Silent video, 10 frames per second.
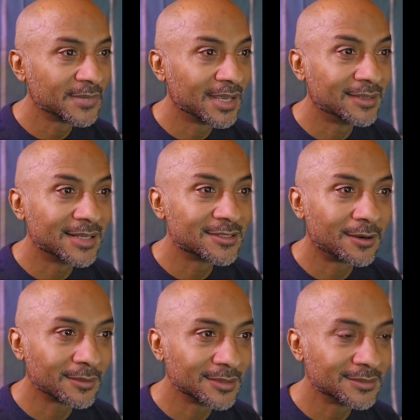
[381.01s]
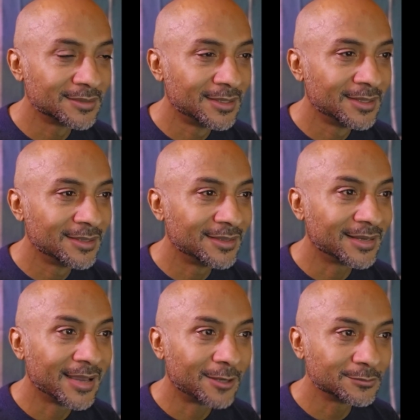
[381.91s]
And that target, the
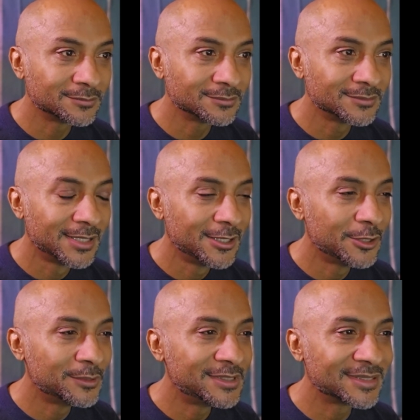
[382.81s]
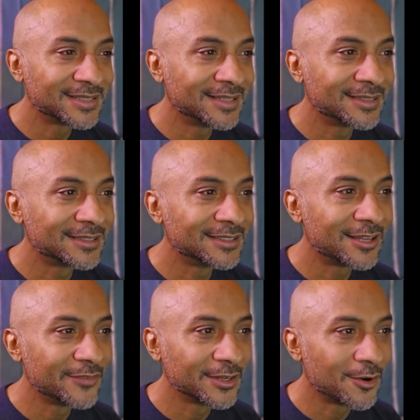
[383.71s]
accountant, who had just ended a
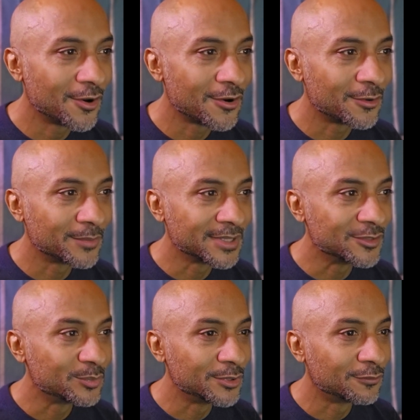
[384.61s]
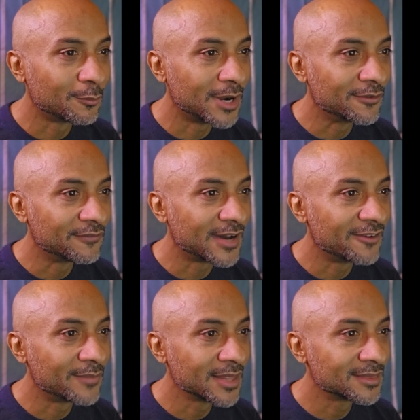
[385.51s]
loving call with his beautiful wife of
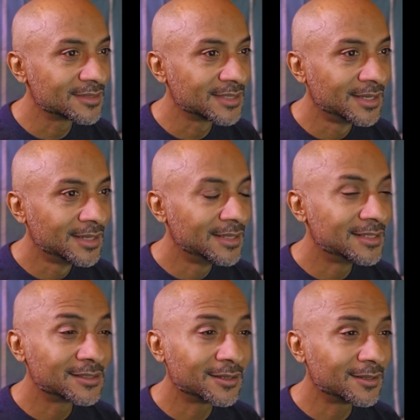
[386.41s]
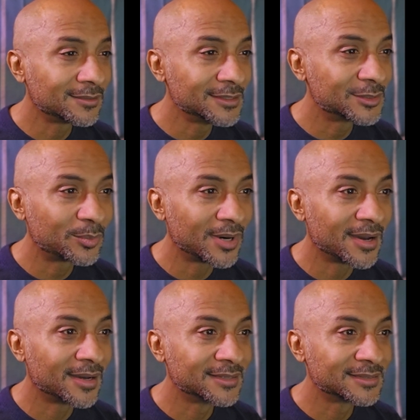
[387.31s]
5 months, is utterly
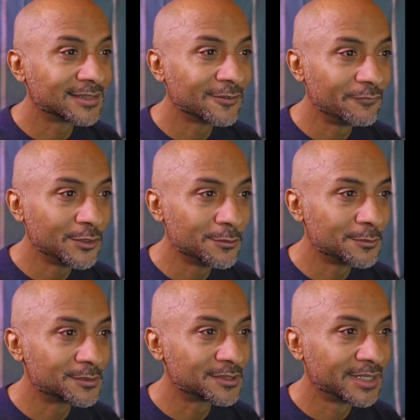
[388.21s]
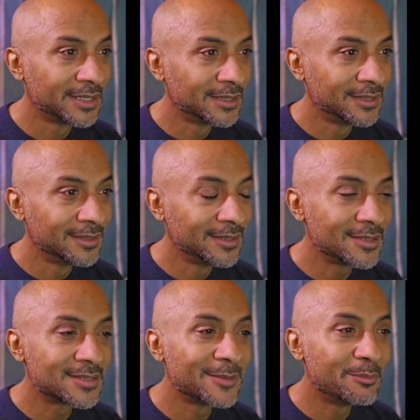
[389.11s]
surprised and confused. He
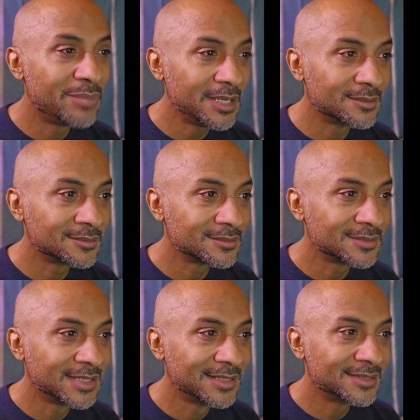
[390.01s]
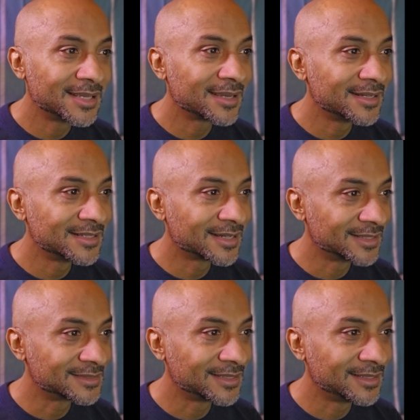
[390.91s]
is then beaten, taken into
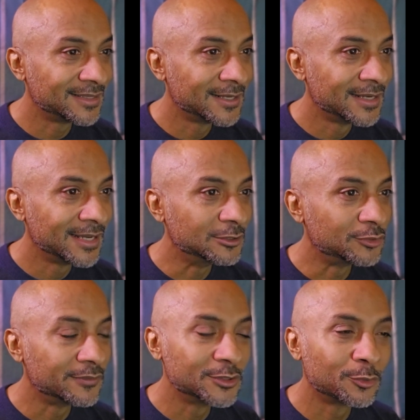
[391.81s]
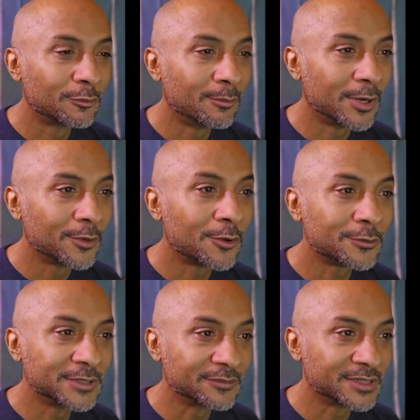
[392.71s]
custody, and driven to a remote
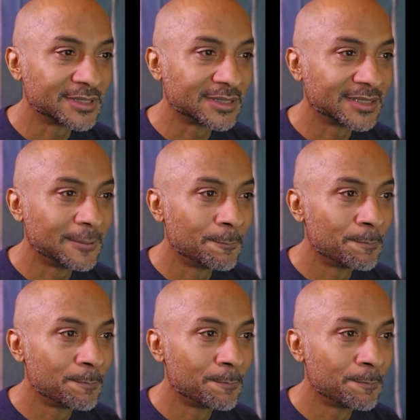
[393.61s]
holding facility.